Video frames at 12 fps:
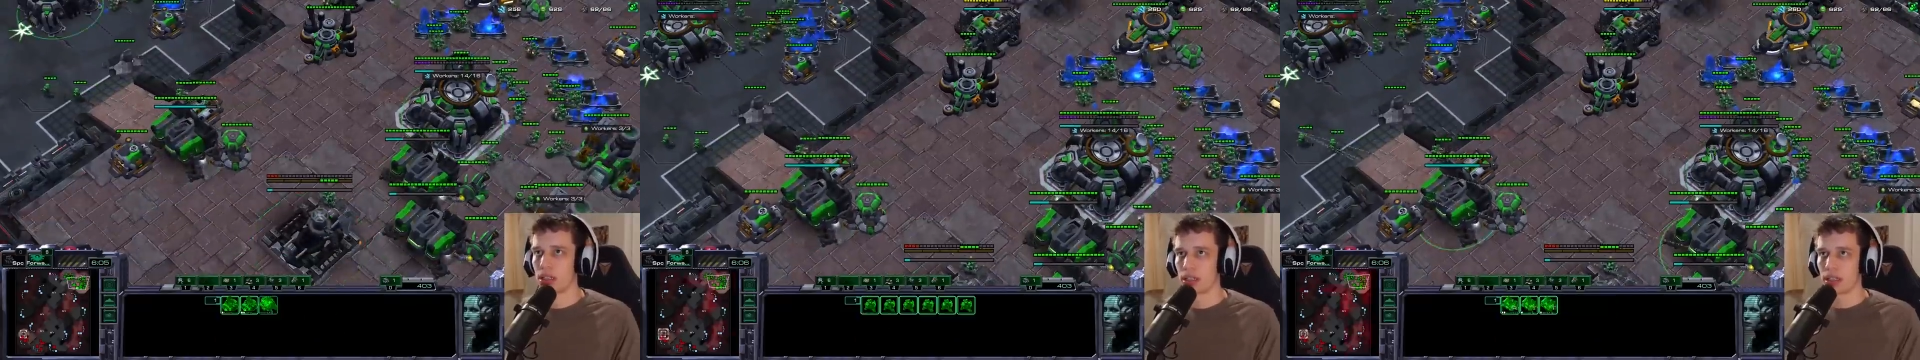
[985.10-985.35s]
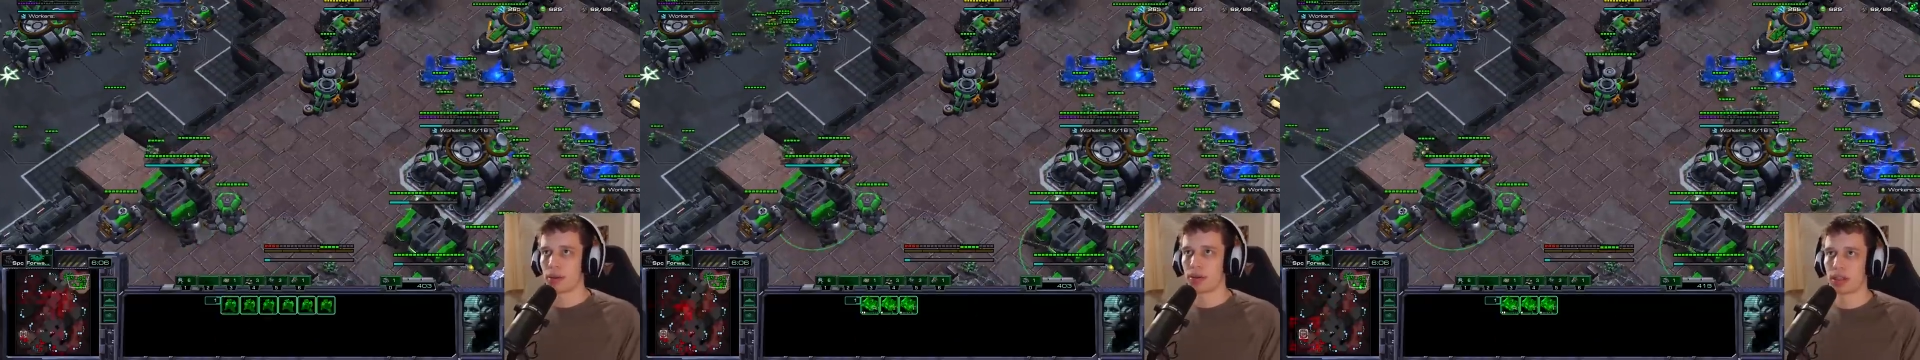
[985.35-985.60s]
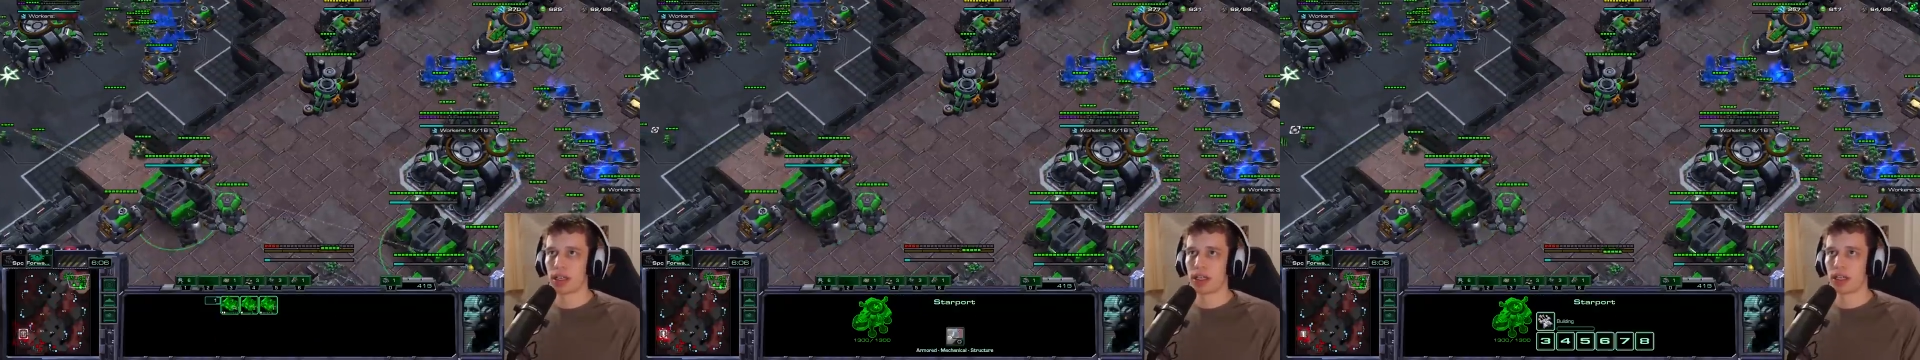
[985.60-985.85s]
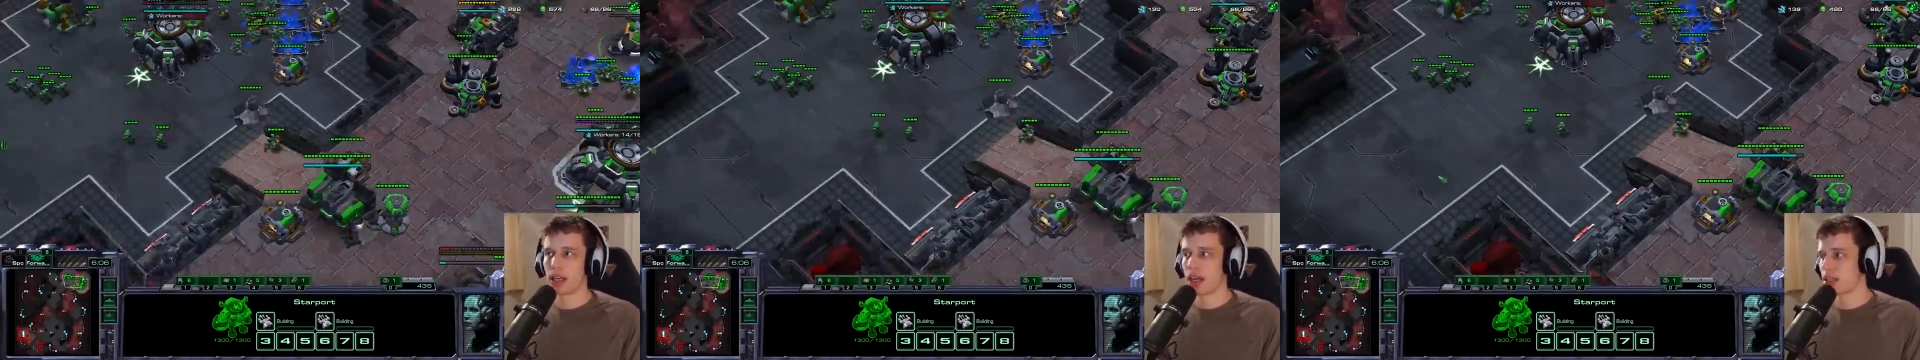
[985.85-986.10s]
Okay, we're getting
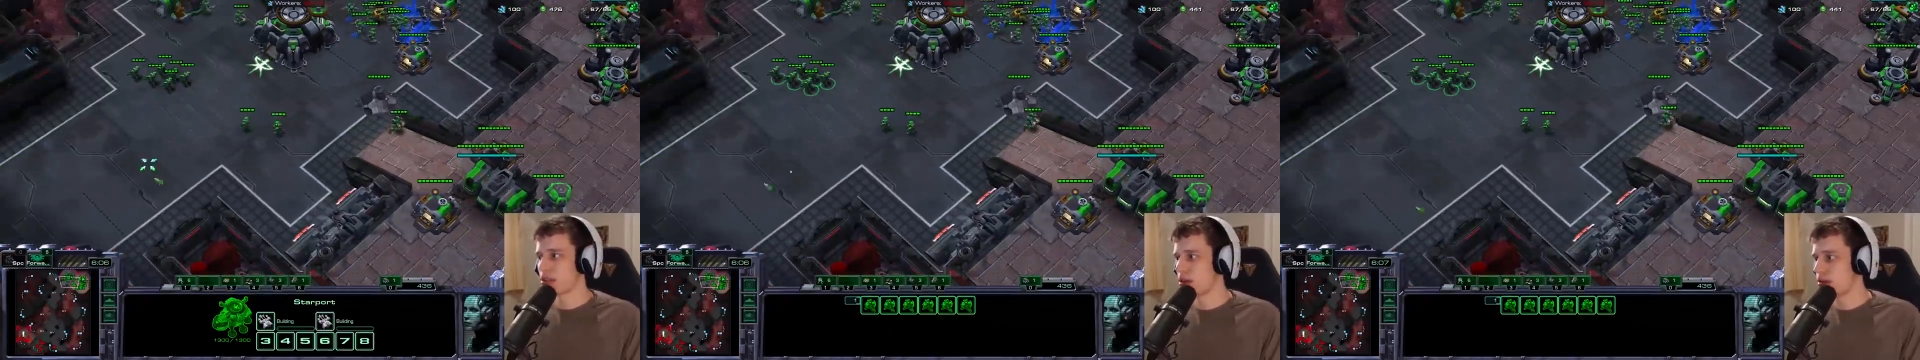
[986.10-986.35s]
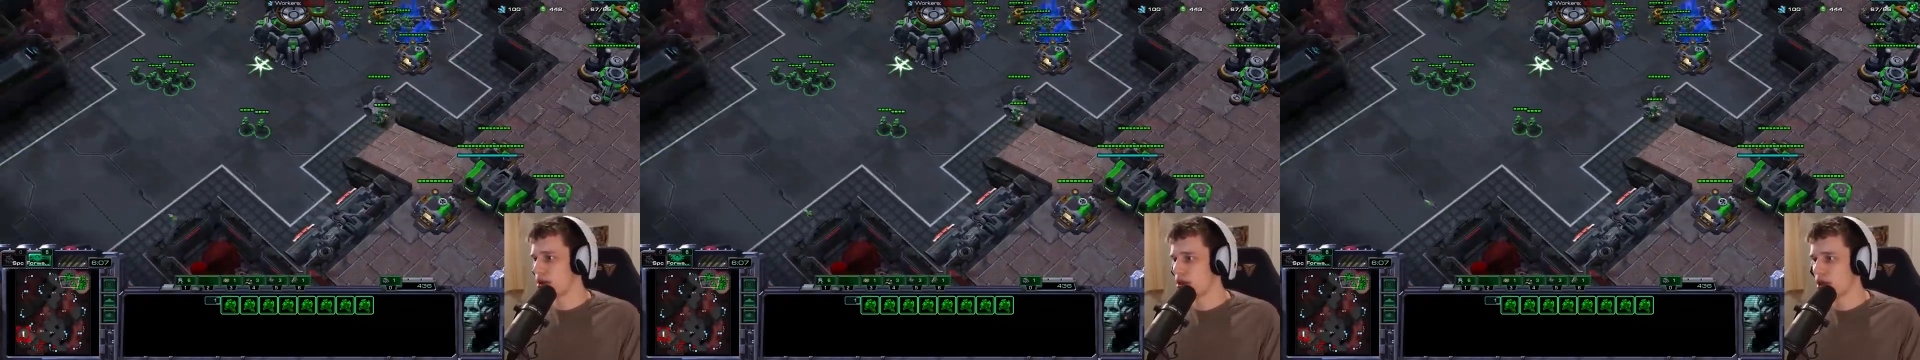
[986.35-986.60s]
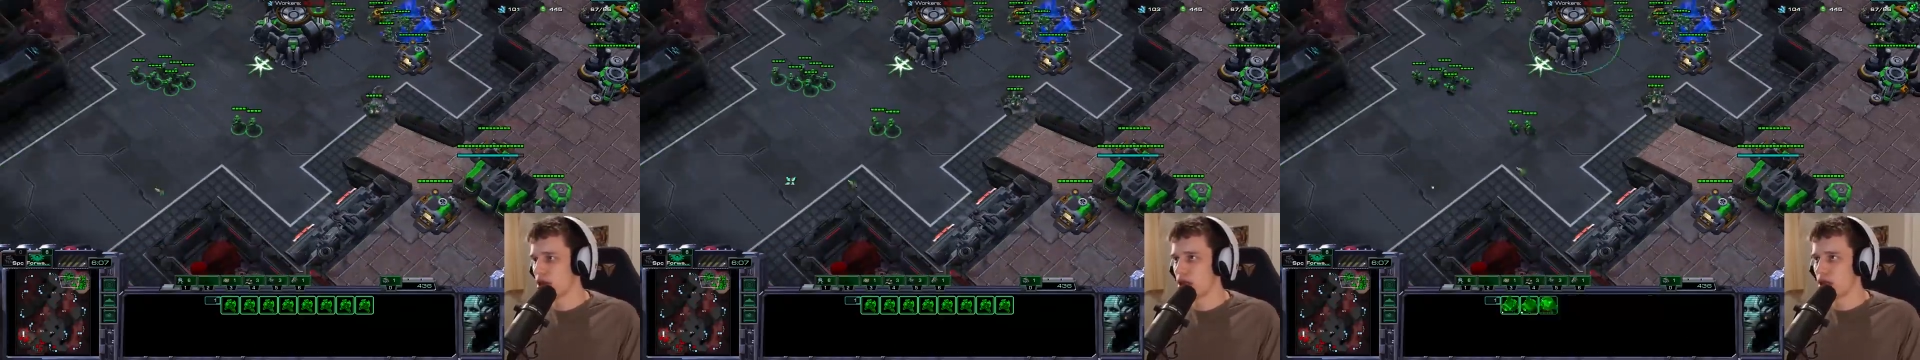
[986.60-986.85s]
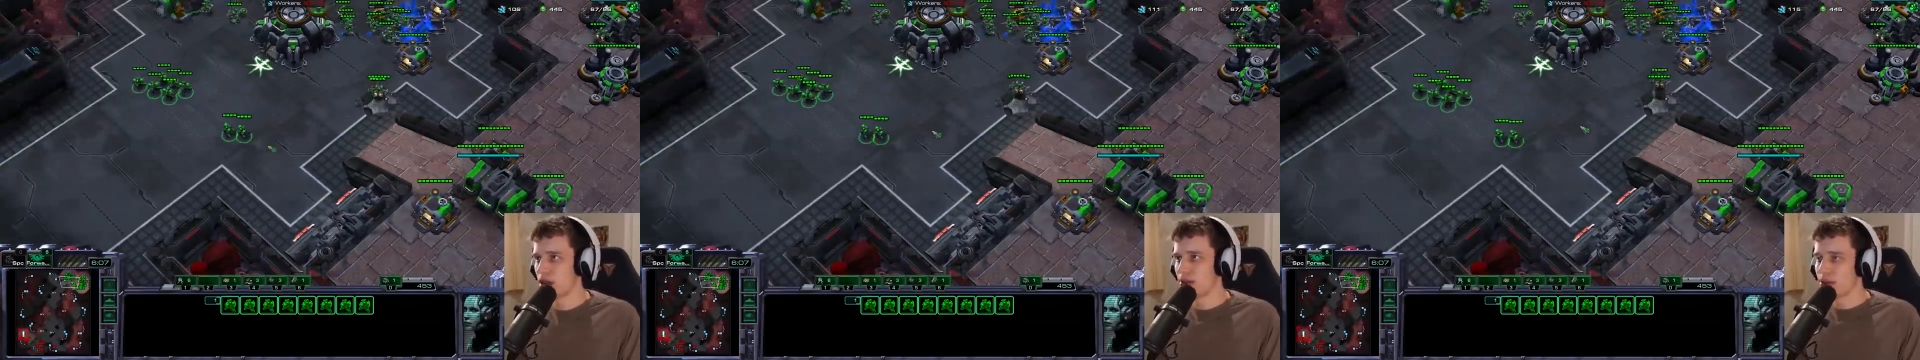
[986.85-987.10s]
an extra one.
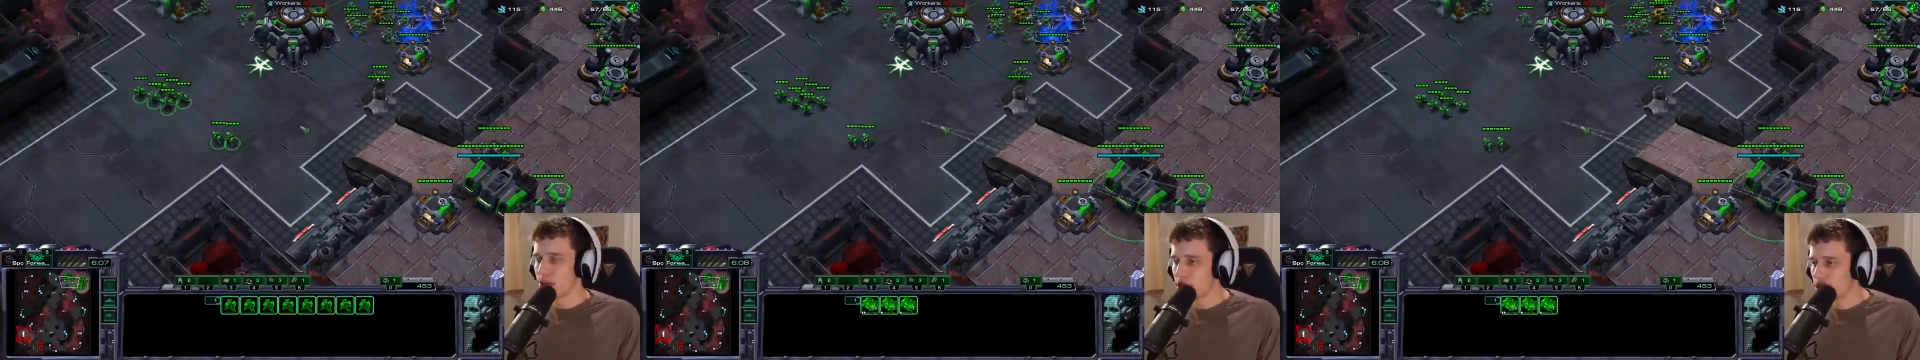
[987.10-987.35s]
We